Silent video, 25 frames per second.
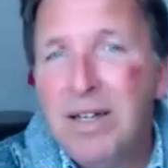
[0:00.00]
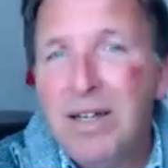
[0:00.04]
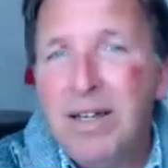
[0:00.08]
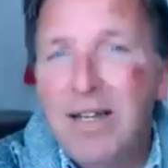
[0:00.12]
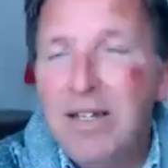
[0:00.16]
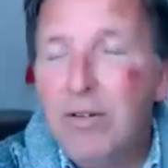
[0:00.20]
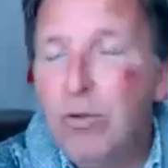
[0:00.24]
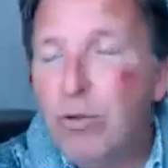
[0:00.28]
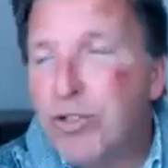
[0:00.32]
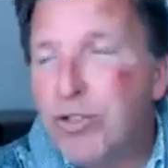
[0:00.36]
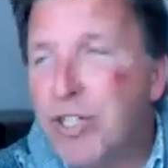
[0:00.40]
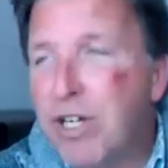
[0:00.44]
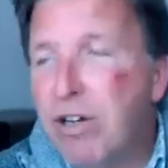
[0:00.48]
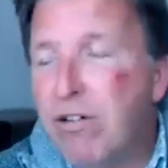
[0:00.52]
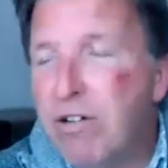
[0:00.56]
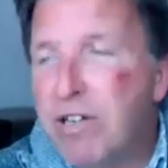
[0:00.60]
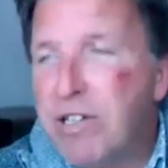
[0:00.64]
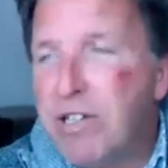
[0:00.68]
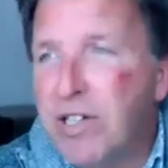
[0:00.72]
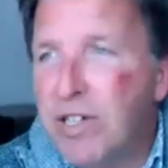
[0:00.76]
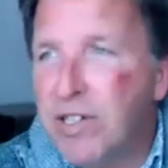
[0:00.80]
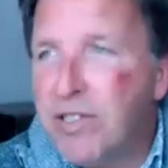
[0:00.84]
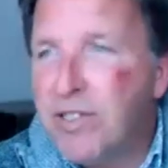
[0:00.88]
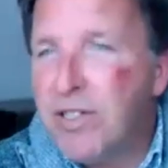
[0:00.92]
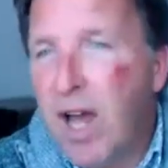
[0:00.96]
in all
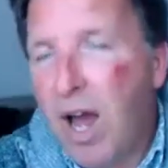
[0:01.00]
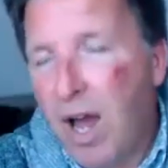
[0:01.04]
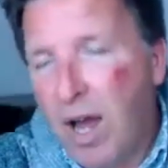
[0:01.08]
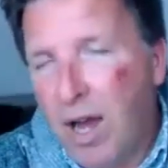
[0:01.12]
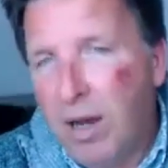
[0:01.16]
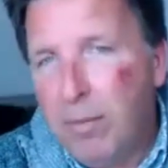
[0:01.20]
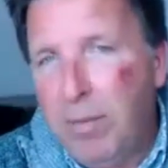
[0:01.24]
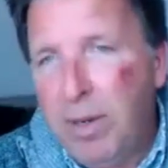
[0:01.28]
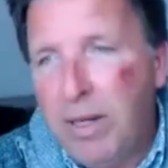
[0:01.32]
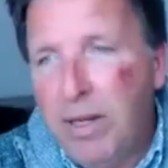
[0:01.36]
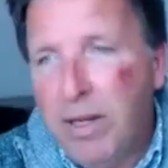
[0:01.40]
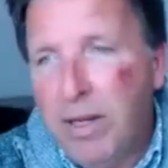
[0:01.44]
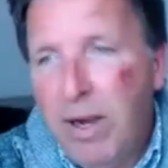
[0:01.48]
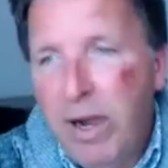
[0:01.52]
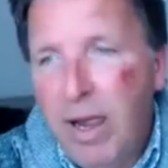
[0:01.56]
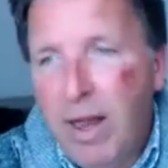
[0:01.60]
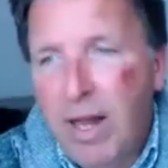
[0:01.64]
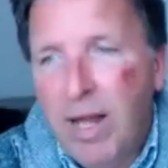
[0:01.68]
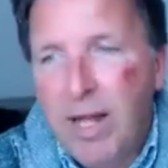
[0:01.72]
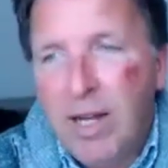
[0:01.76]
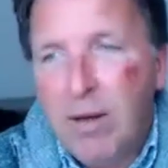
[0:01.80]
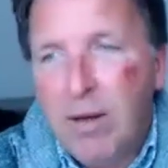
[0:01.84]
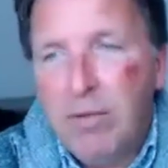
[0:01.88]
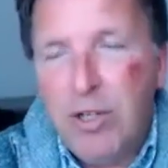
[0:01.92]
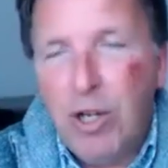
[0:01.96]
seriousness, yeah, I mean,
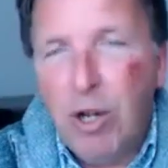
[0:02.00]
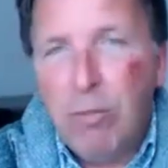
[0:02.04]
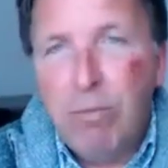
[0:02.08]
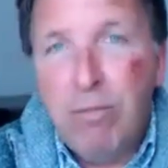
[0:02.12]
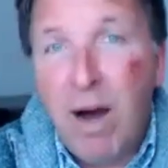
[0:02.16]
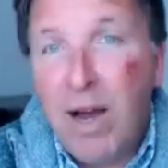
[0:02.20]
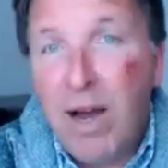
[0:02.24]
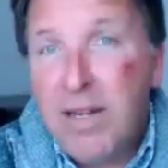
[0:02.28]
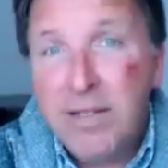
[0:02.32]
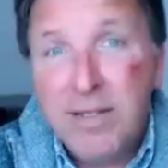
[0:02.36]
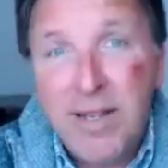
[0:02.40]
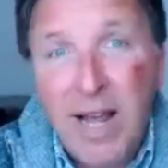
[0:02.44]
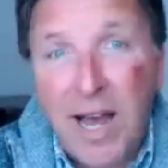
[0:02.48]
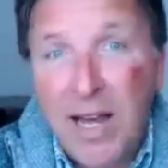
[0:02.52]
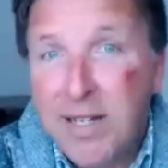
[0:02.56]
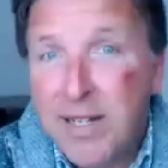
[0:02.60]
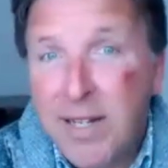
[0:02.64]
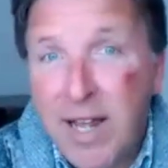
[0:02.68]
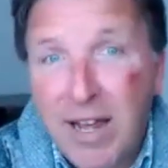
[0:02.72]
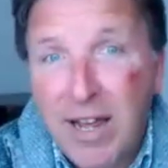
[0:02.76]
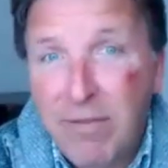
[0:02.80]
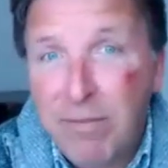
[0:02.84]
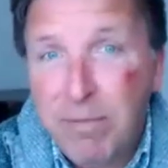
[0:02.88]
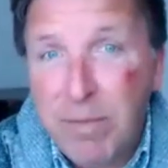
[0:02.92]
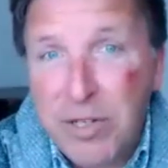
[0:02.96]
you know, my dad
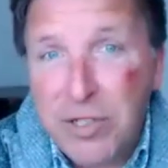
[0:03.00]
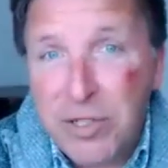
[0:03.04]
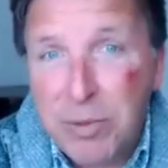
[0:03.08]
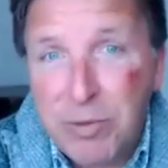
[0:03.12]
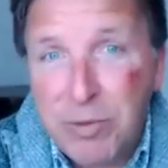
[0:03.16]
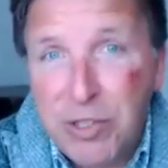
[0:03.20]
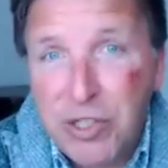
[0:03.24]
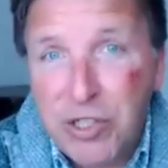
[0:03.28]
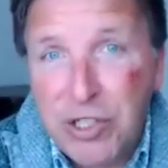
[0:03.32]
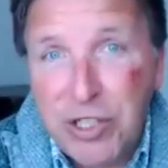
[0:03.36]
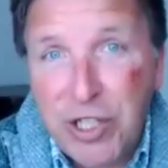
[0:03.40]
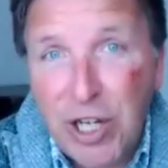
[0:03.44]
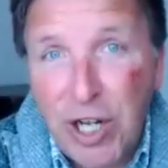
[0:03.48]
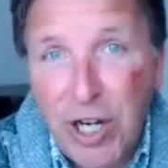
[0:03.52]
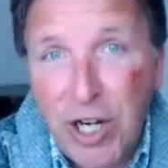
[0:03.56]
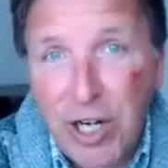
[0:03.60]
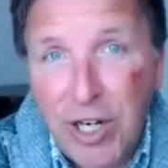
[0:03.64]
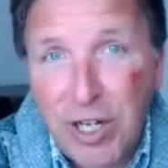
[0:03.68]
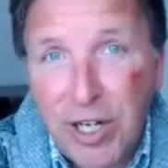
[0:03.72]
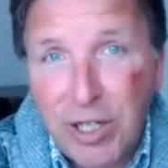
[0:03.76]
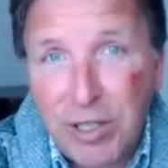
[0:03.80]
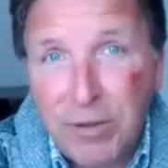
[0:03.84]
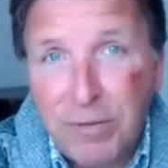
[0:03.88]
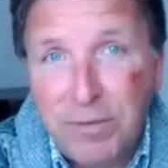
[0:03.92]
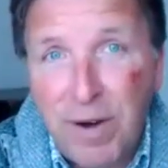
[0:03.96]
gave me some
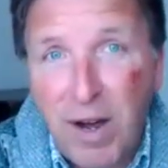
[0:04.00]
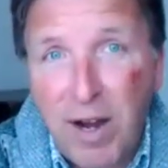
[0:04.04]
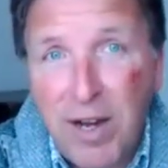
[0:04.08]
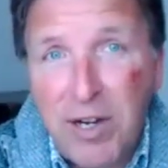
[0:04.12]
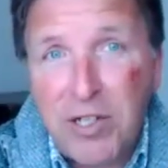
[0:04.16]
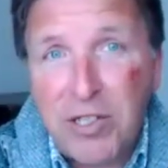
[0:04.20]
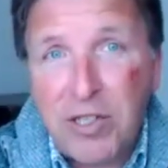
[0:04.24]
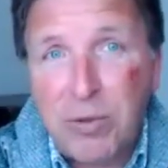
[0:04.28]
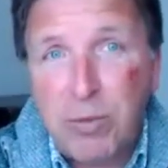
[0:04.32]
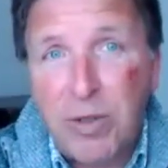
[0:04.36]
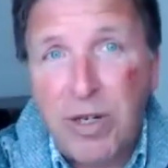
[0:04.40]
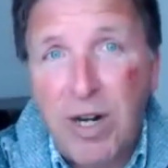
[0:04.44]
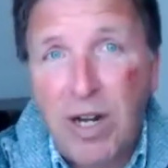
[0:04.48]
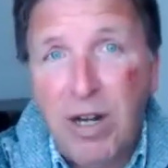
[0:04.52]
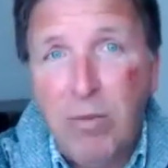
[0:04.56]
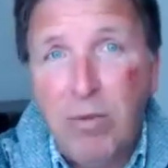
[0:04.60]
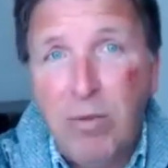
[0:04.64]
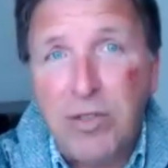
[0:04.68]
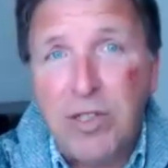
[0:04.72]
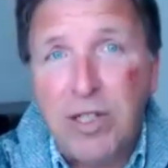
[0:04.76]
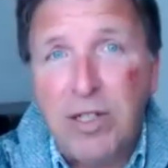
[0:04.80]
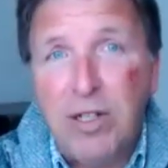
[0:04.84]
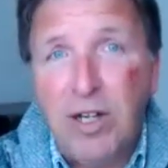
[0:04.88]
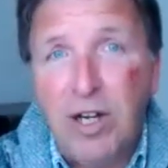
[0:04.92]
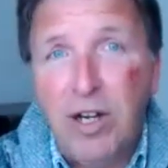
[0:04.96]
sterling advice when I
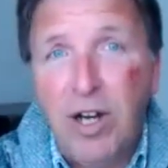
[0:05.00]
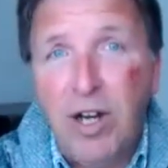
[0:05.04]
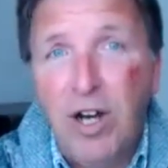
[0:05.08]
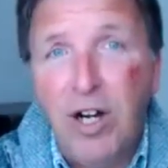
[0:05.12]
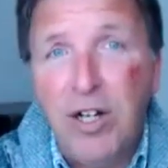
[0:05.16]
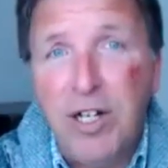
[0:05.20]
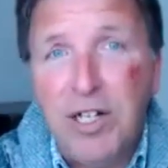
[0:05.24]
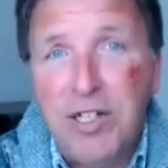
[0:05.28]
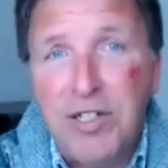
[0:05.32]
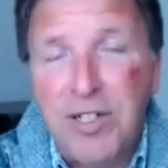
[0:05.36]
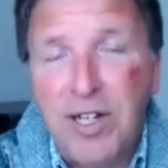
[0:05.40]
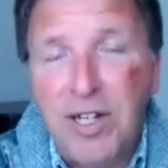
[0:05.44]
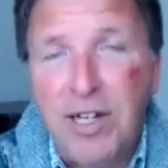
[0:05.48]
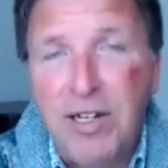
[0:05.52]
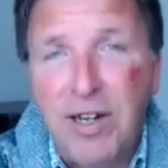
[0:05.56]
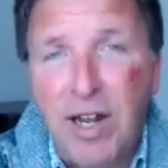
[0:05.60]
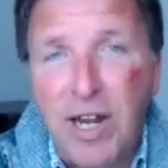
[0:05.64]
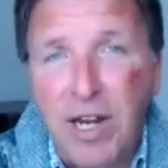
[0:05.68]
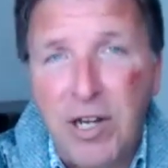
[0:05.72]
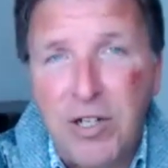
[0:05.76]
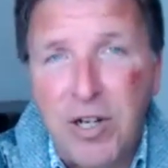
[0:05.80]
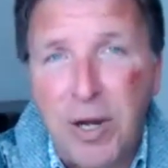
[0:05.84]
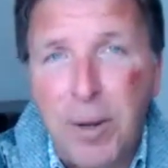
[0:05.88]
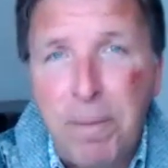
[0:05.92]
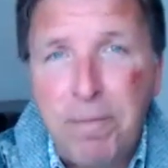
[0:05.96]
was an early
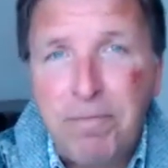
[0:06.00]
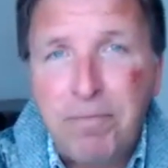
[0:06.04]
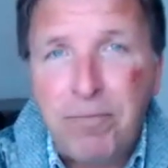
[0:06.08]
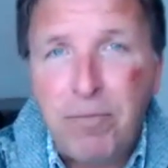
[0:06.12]
teenager